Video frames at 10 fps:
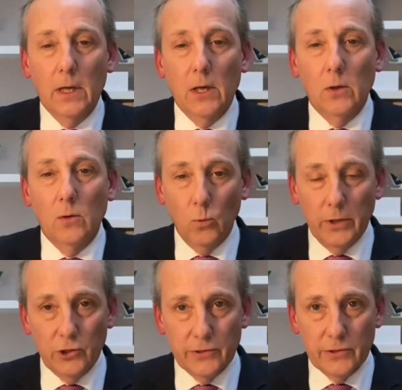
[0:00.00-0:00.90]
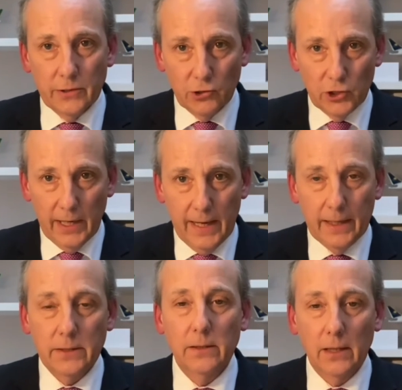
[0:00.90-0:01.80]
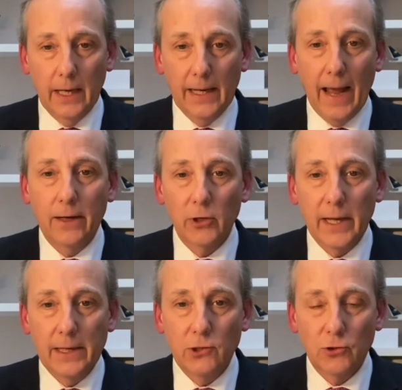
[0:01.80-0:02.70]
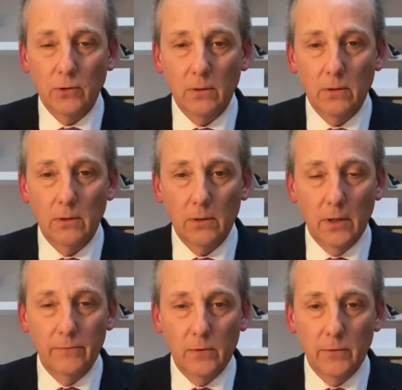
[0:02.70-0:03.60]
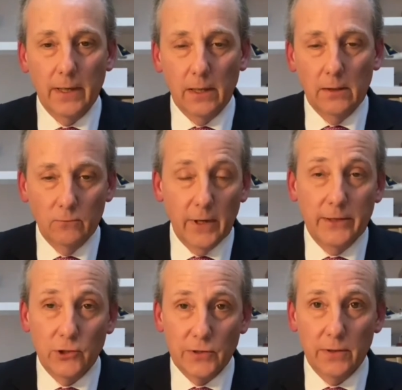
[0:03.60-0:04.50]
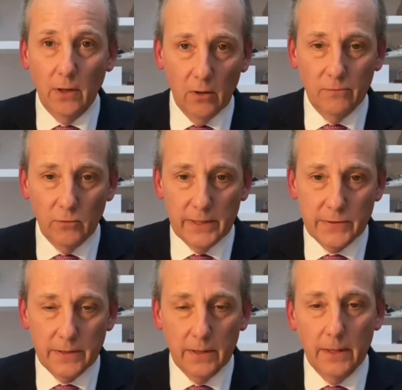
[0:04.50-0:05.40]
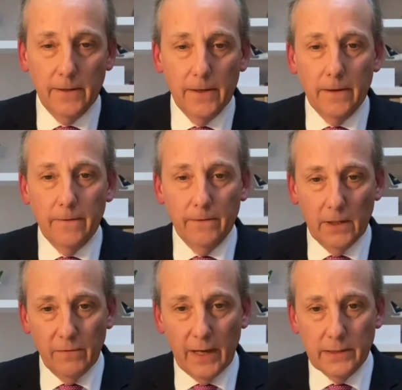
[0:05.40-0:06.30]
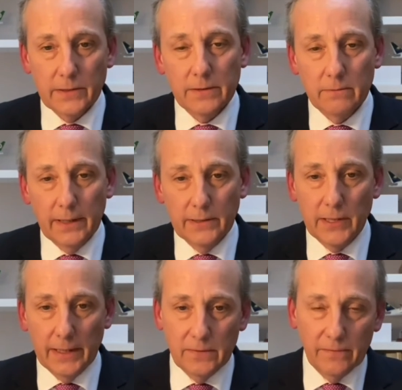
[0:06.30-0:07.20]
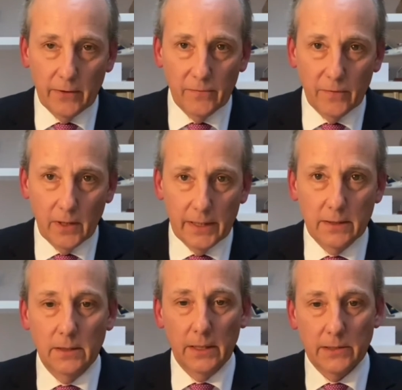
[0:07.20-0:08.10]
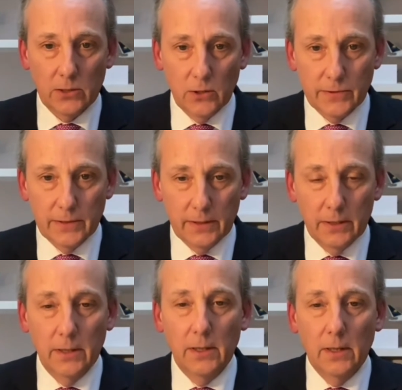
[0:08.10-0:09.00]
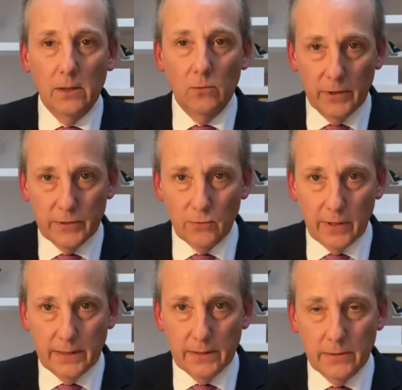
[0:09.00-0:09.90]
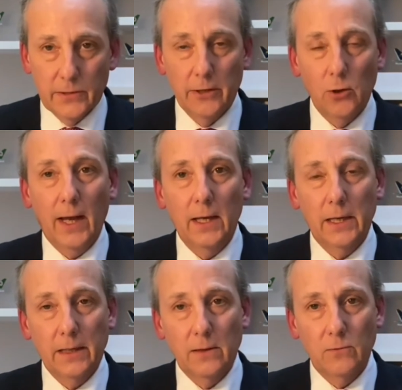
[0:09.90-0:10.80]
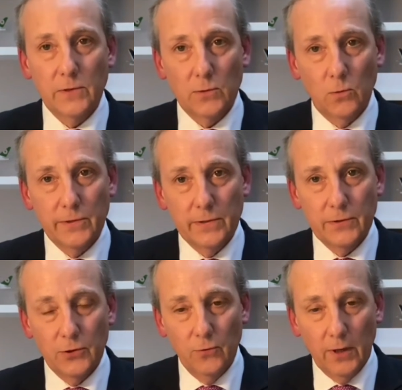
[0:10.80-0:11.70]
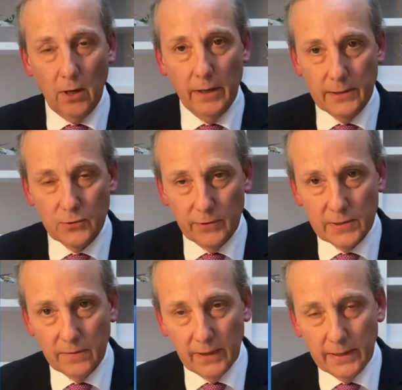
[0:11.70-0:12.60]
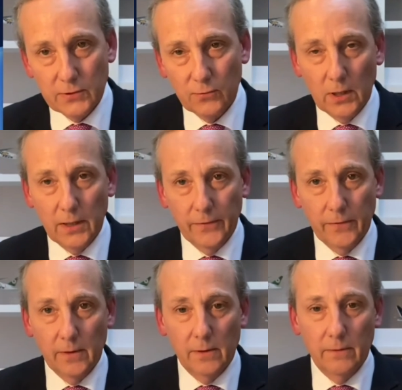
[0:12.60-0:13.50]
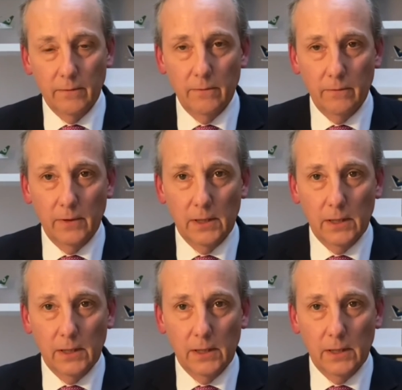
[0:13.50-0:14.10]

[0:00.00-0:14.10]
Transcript: which is shared, an aggregation of a register of risk, the events, it's data verified, it's costed, risk rated, so you allocate the resources to the highest risk events rather than the